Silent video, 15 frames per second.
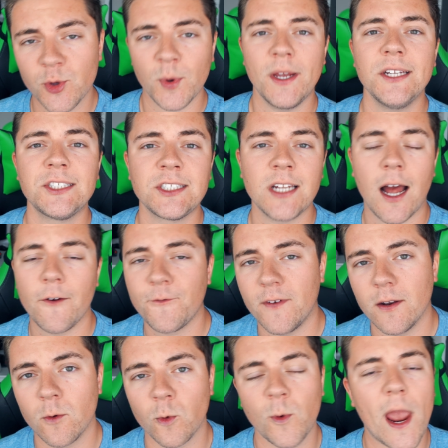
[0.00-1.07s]
3 stuff
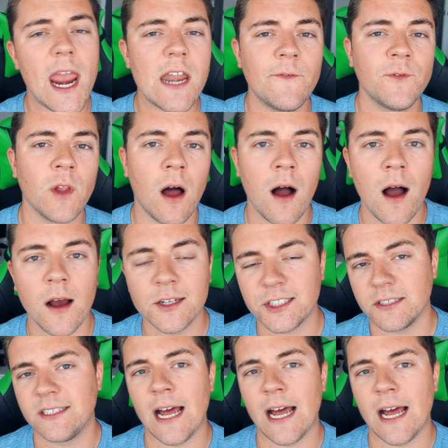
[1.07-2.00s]
and raid vlogs and